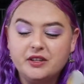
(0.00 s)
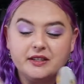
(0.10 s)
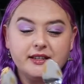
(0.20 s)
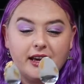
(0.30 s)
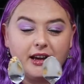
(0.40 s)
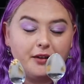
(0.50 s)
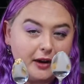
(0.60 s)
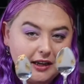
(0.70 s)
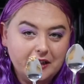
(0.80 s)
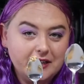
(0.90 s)
This is like a
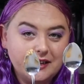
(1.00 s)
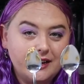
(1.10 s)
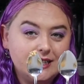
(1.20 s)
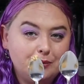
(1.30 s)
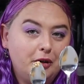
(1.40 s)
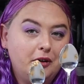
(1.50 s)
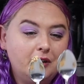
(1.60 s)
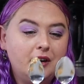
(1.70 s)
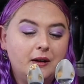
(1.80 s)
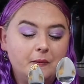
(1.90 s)
regular sized
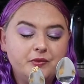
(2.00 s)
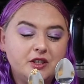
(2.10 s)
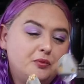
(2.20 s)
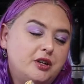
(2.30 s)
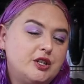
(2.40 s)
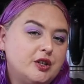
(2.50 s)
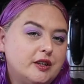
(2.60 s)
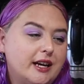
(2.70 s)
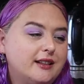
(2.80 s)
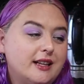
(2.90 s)
spoon. So I'm pretty sure
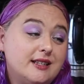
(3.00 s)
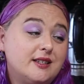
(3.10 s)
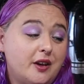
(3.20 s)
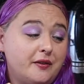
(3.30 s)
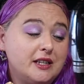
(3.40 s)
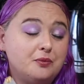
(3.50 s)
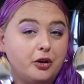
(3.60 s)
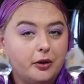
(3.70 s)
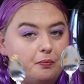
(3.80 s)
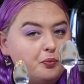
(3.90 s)
like that's a serving
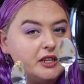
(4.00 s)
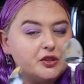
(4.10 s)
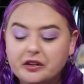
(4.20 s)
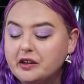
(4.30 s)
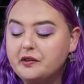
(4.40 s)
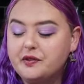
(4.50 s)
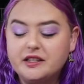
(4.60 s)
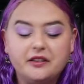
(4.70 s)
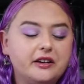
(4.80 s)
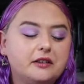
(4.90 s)
spoon, but it's really good for
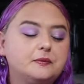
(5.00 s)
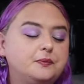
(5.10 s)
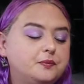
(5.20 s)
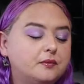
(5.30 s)
cereal.